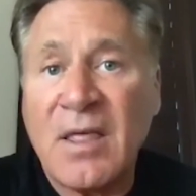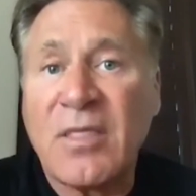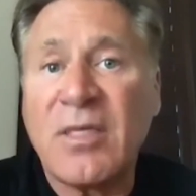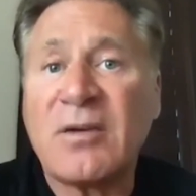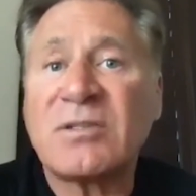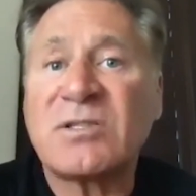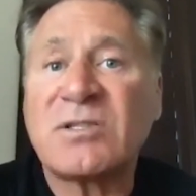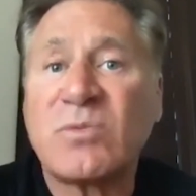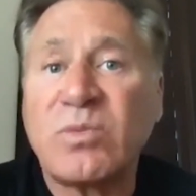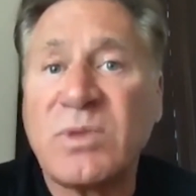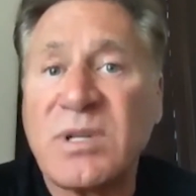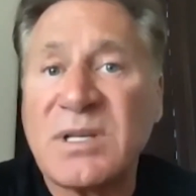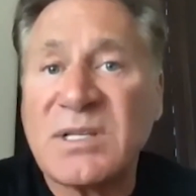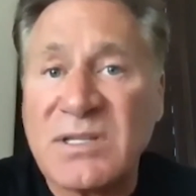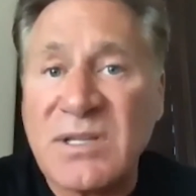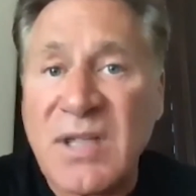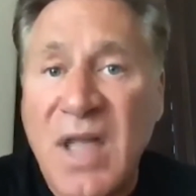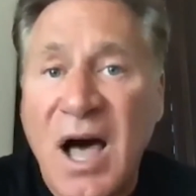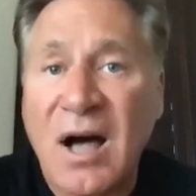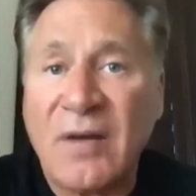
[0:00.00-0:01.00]
there's
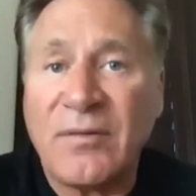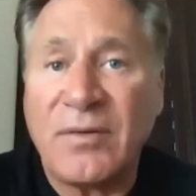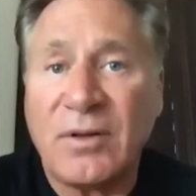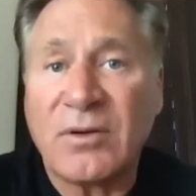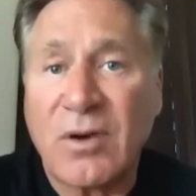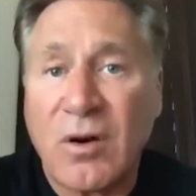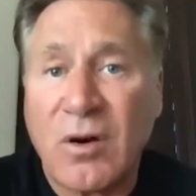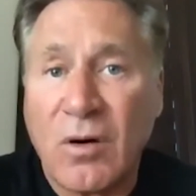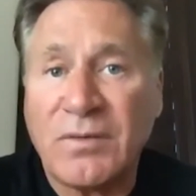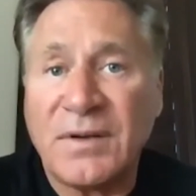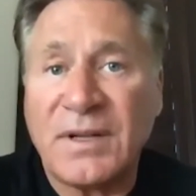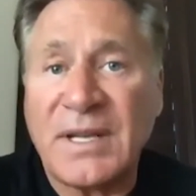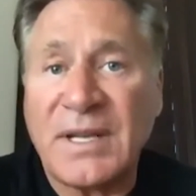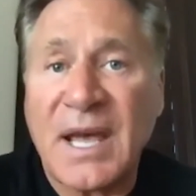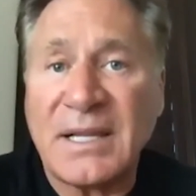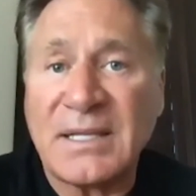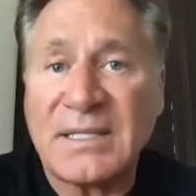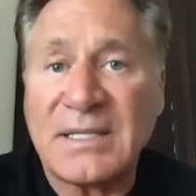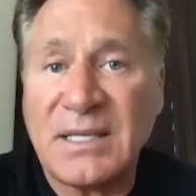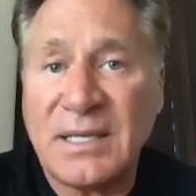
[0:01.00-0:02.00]
this novel
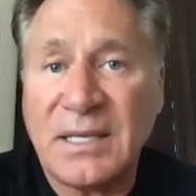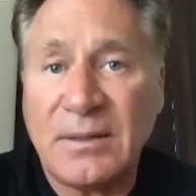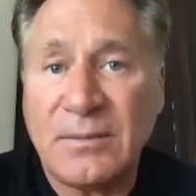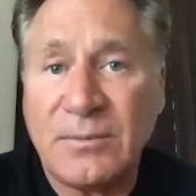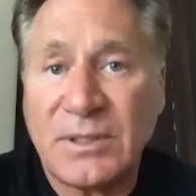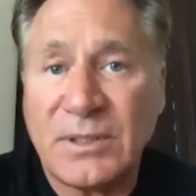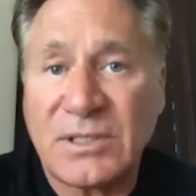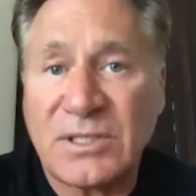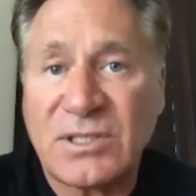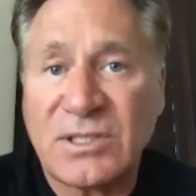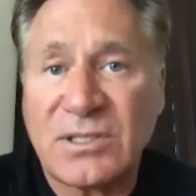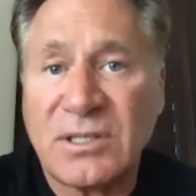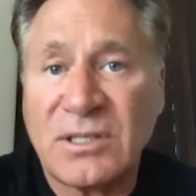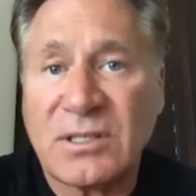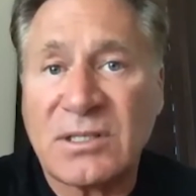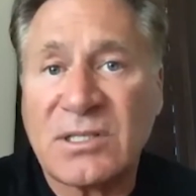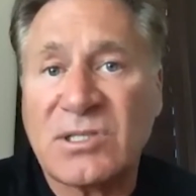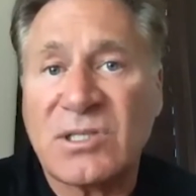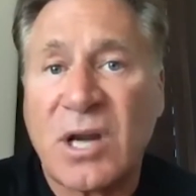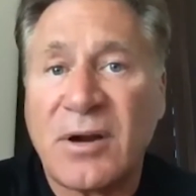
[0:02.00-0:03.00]
COVID-19, which
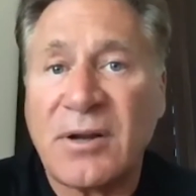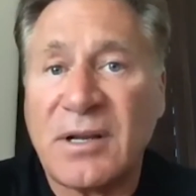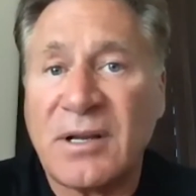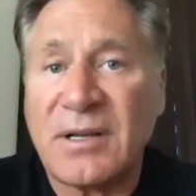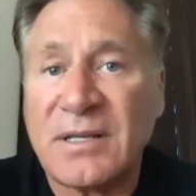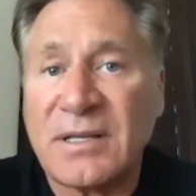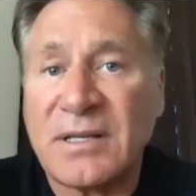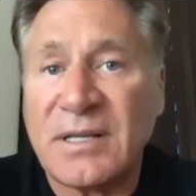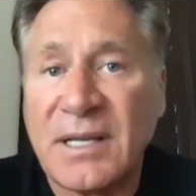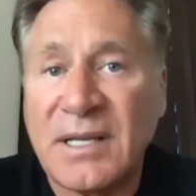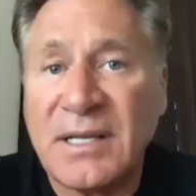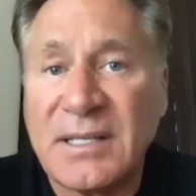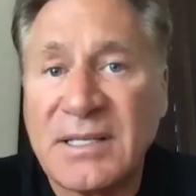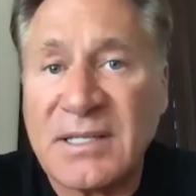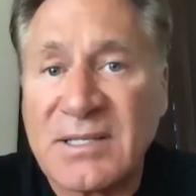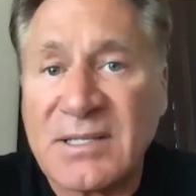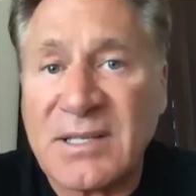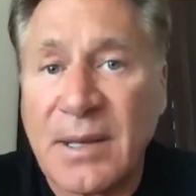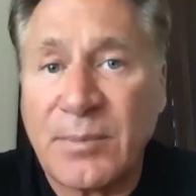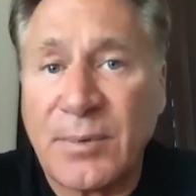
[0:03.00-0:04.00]
started in
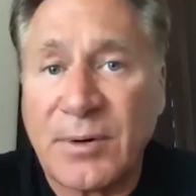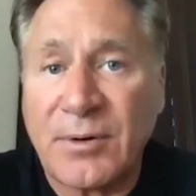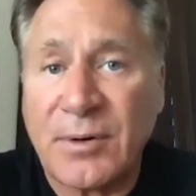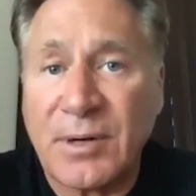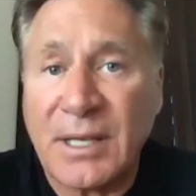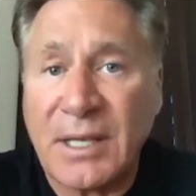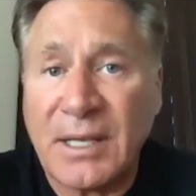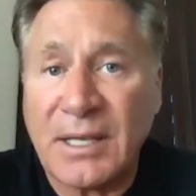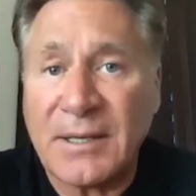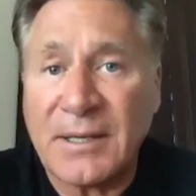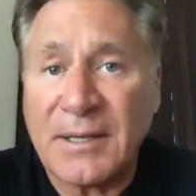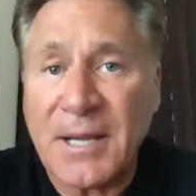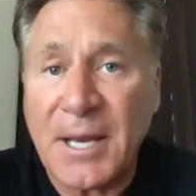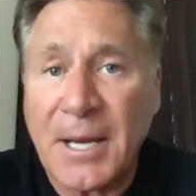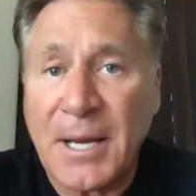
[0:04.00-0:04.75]
December in